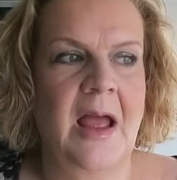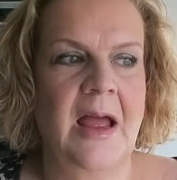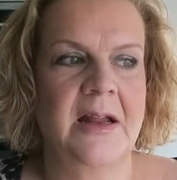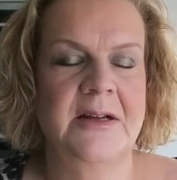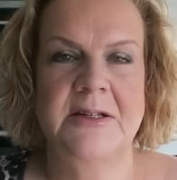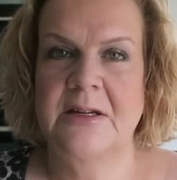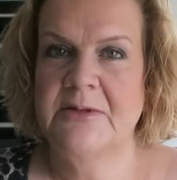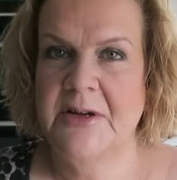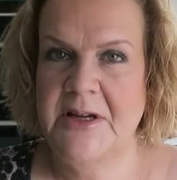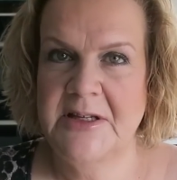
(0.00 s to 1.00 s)
And
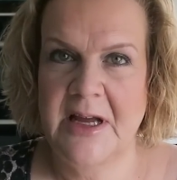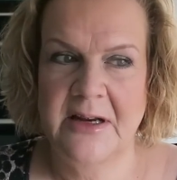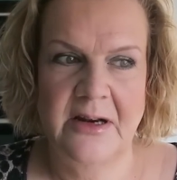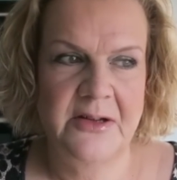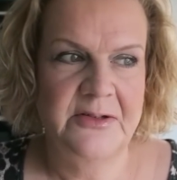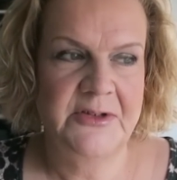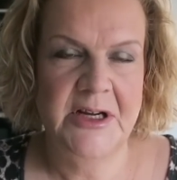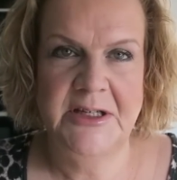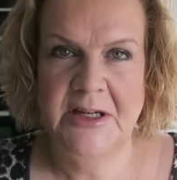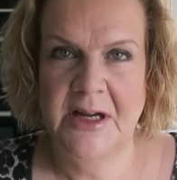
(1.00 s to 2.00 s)
so he's getting loads of
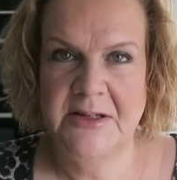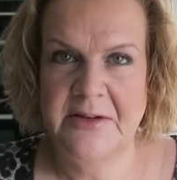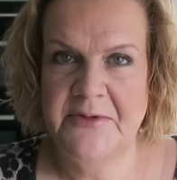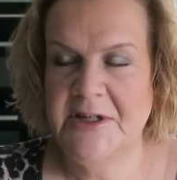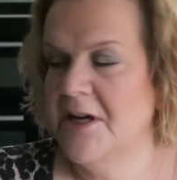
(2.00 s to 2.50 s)
dirty clothes every